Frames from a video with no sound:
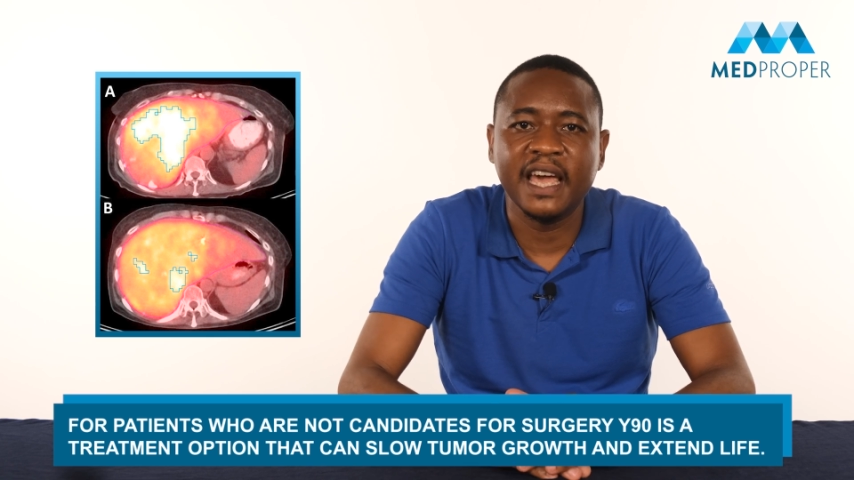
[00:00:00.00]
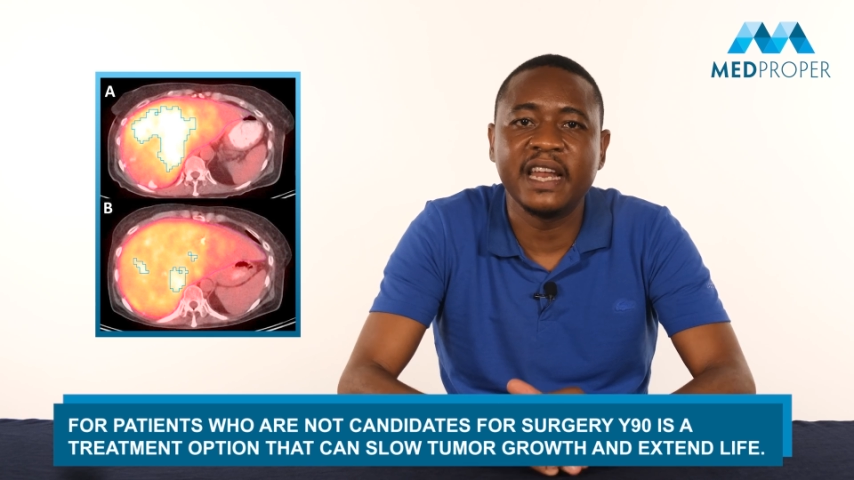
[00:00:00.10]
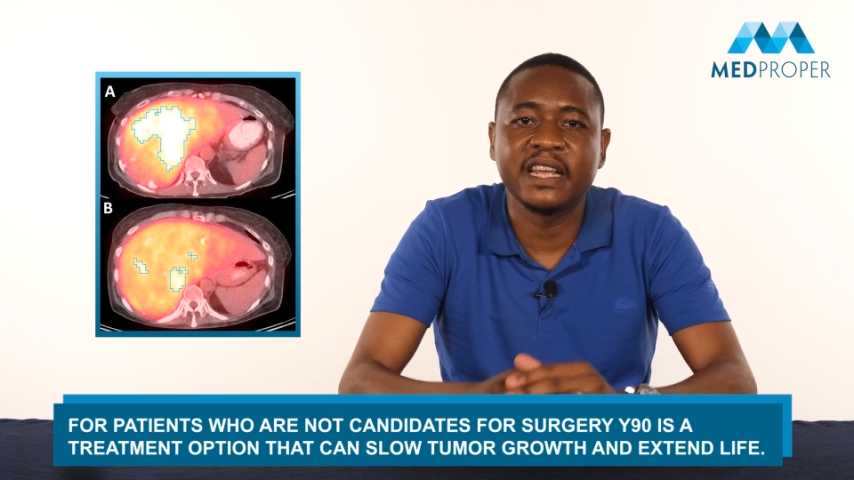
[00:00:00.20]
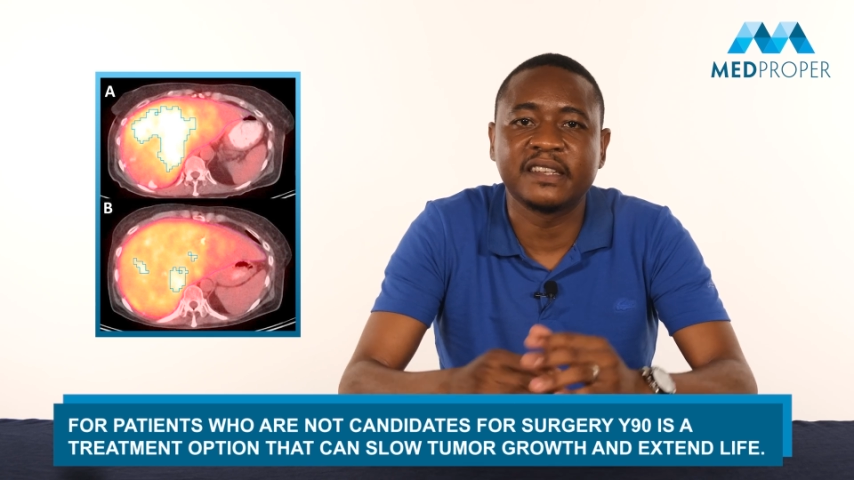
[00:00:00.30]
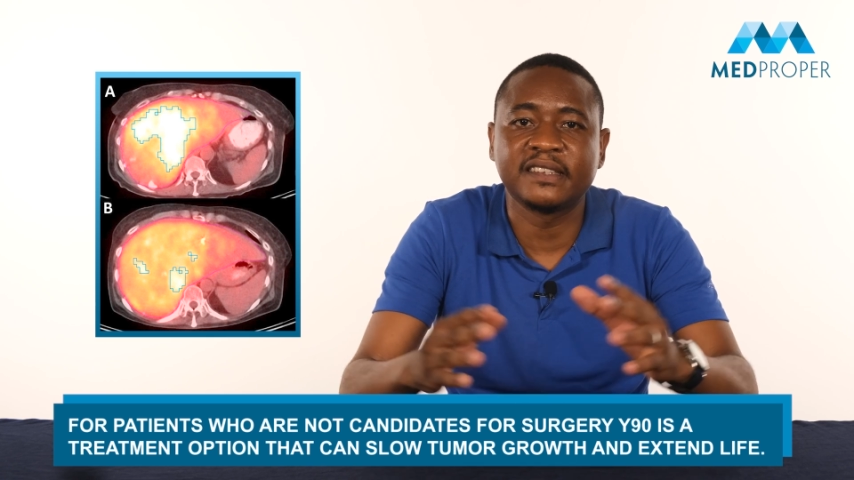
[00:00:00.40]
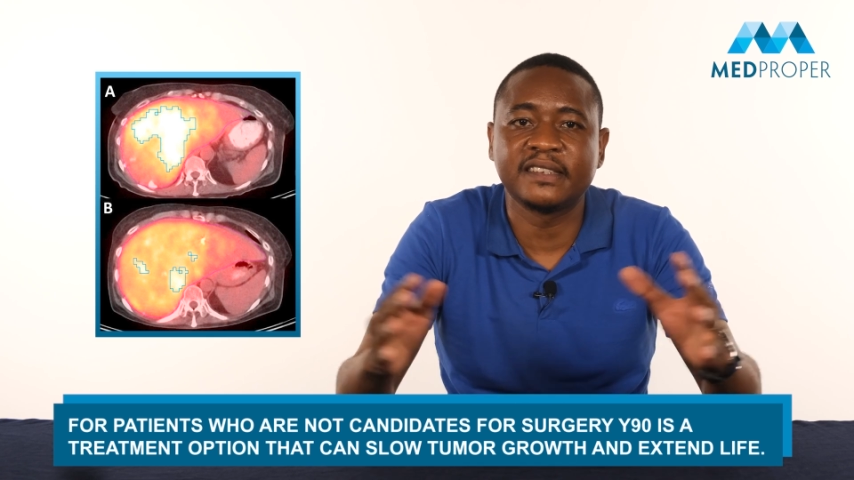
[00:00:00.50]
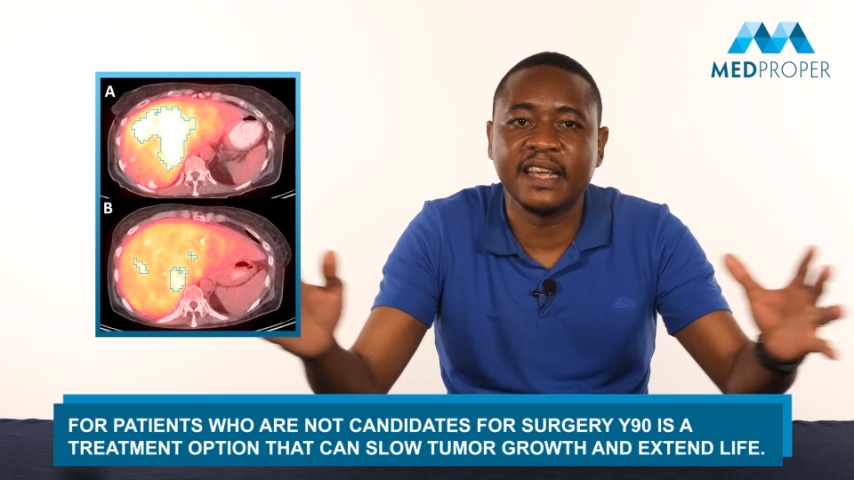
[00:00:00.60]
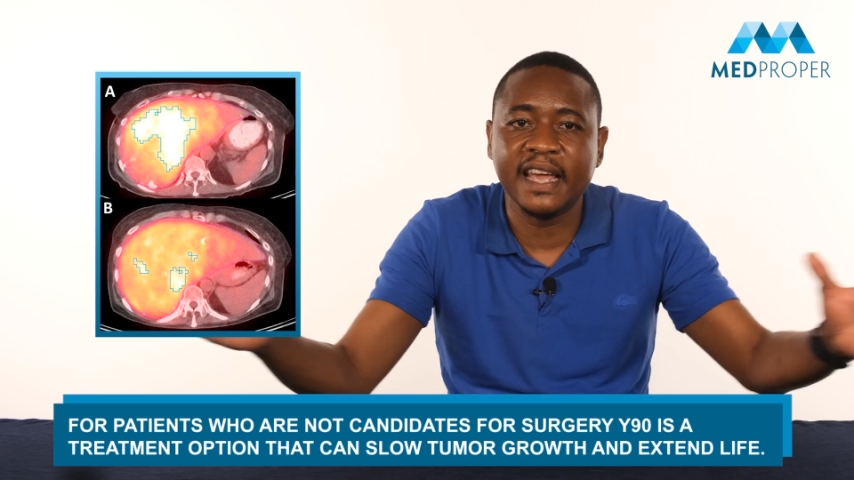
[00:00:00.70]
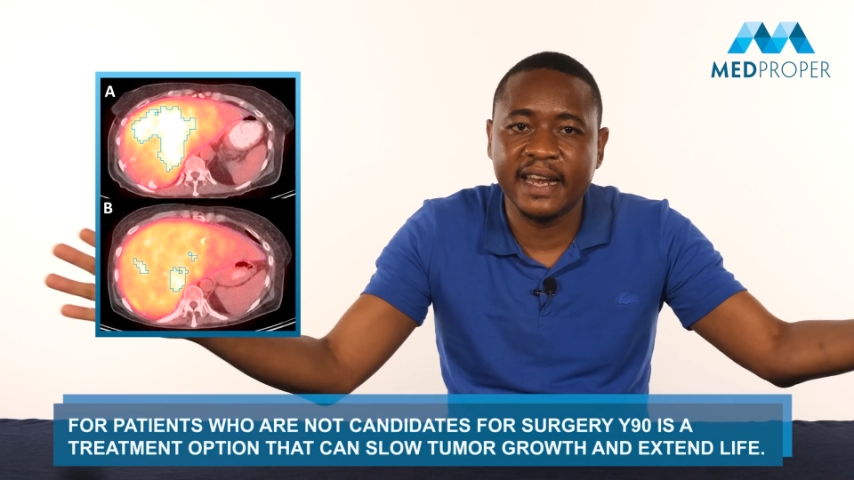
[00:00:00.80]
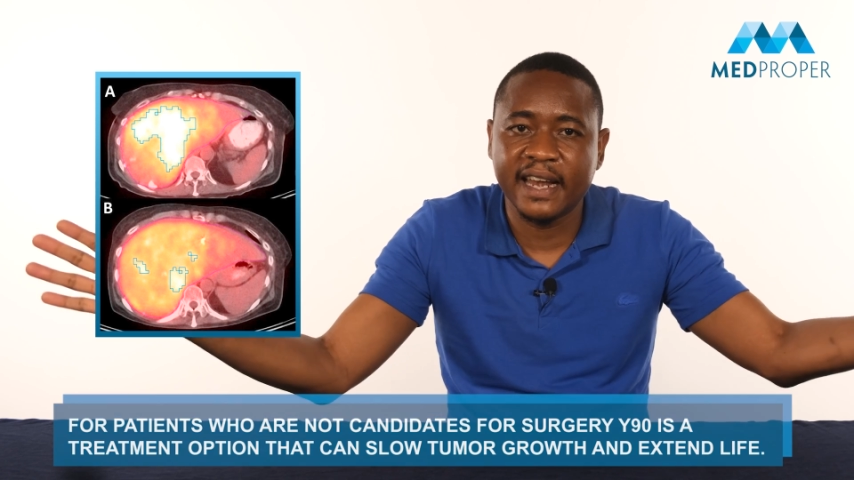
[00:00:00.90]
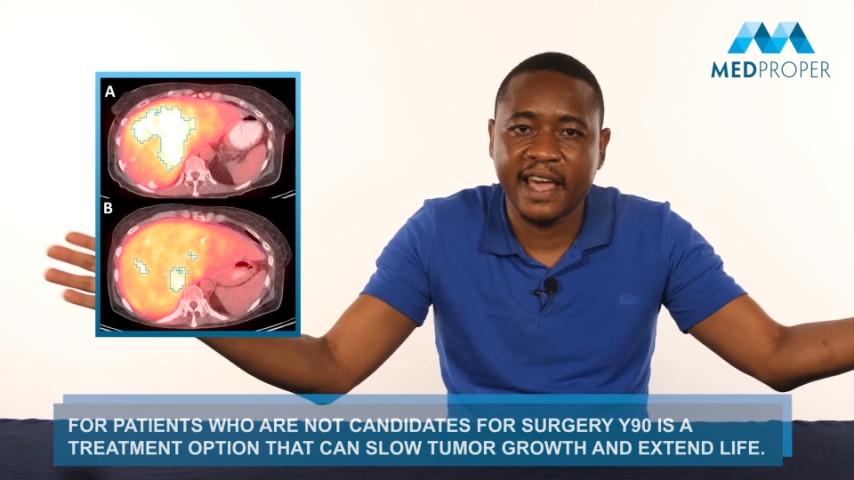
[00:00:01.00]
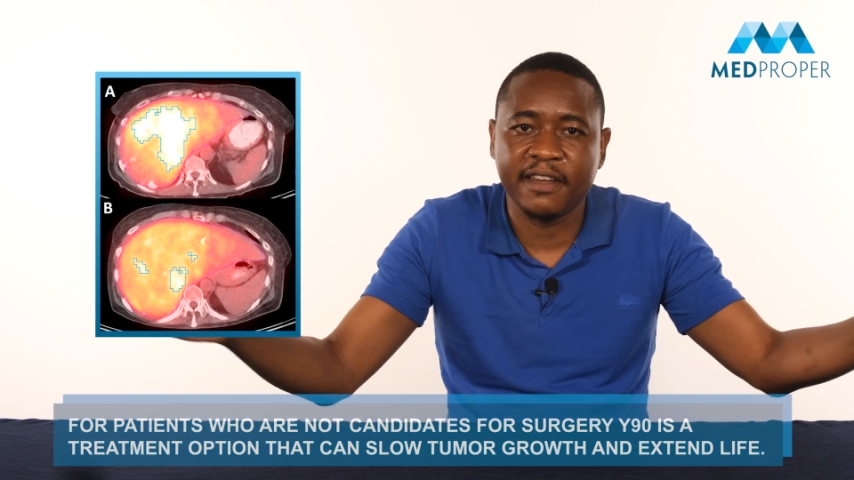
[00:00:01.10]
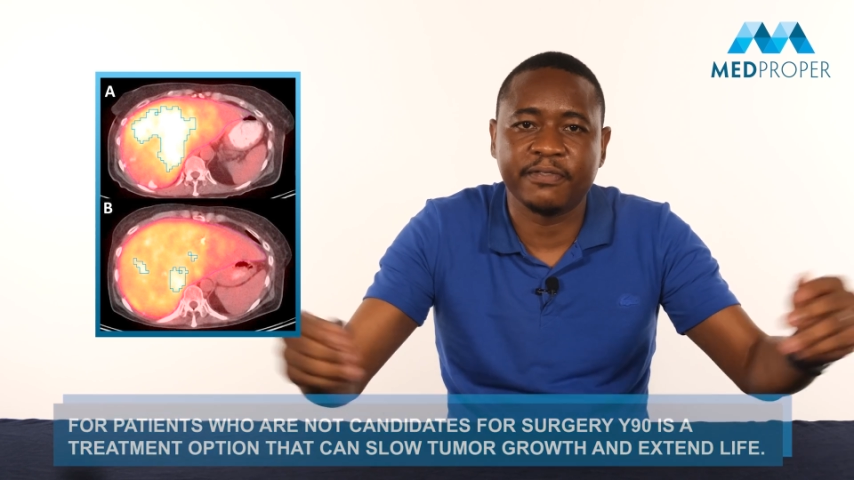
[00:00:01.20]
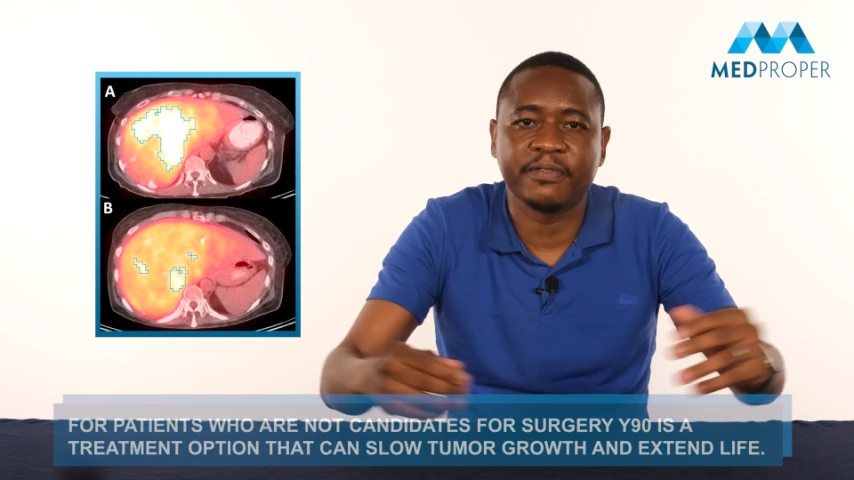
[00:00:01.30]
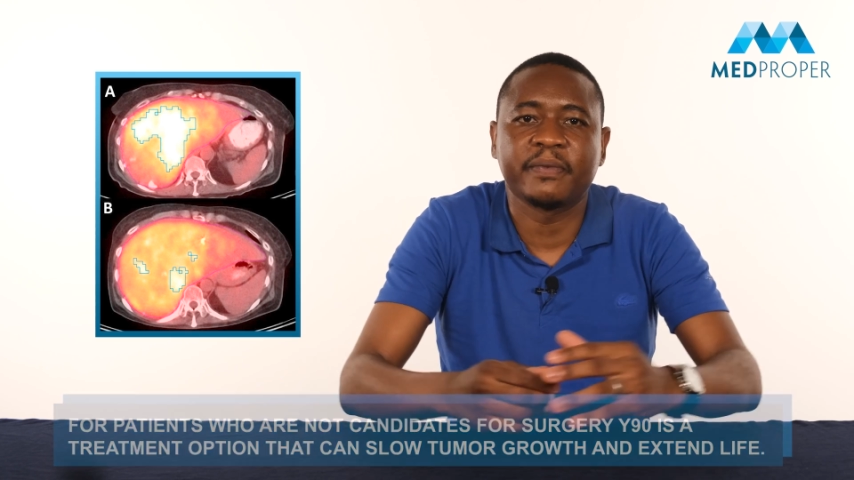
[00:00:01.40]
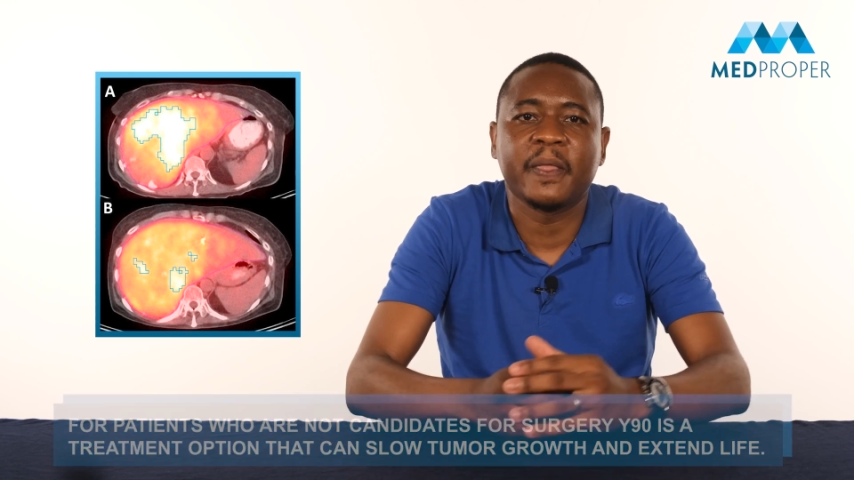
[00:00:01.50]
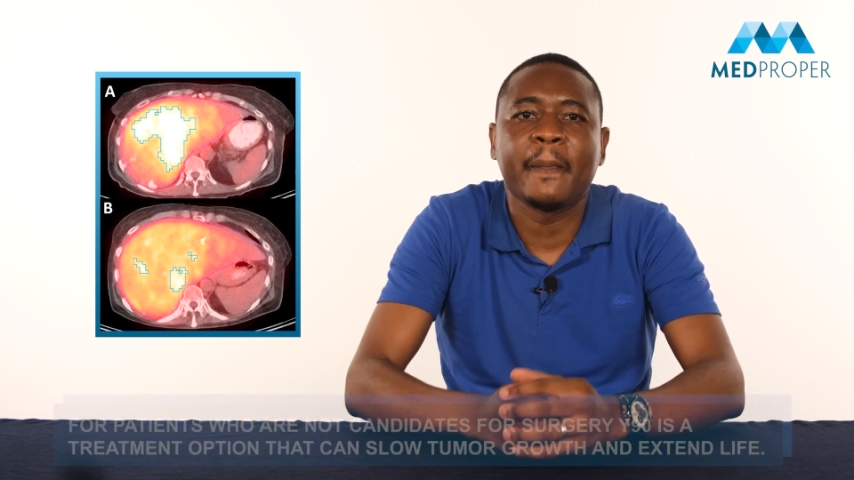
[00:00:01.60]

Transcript: and extend life.